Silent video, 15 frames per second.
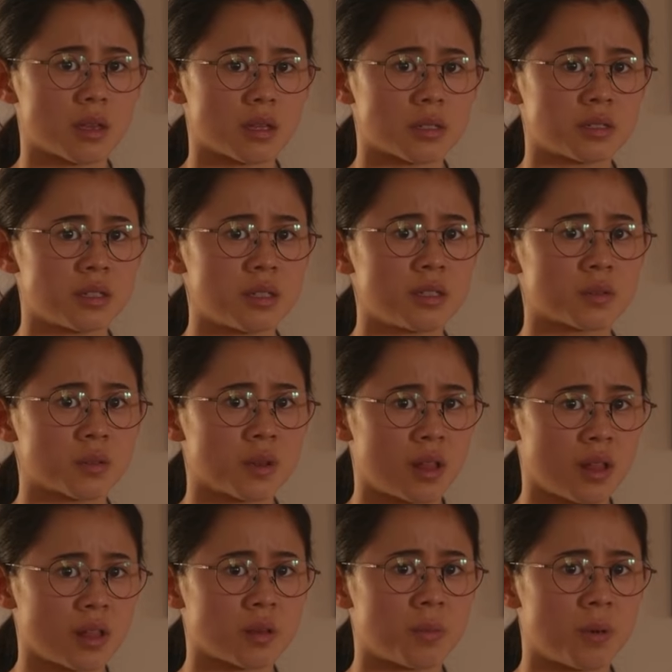Is this
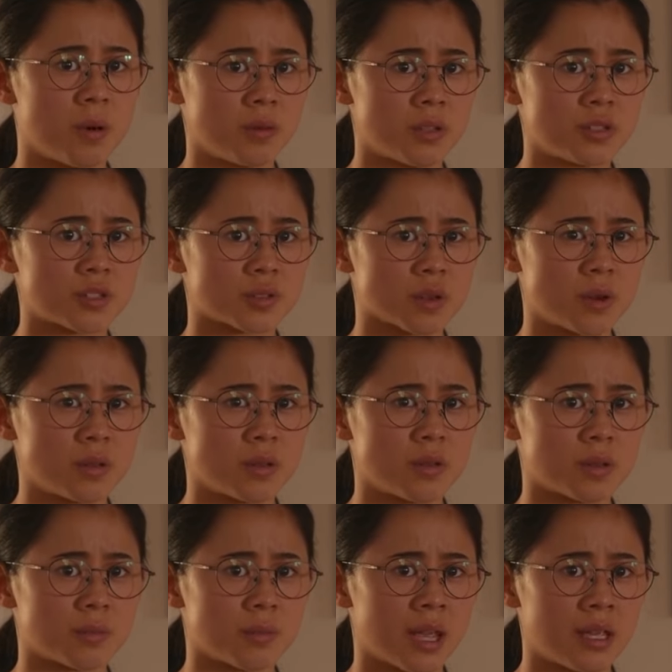really the boldest stroke you
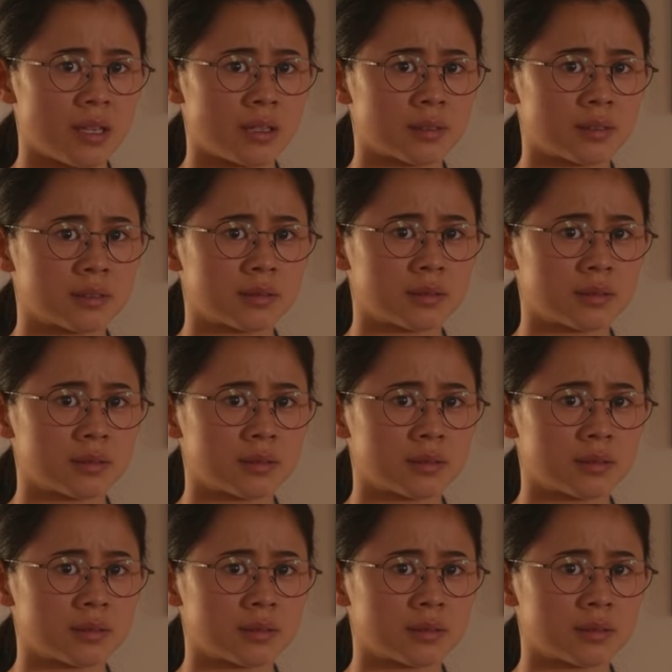can make?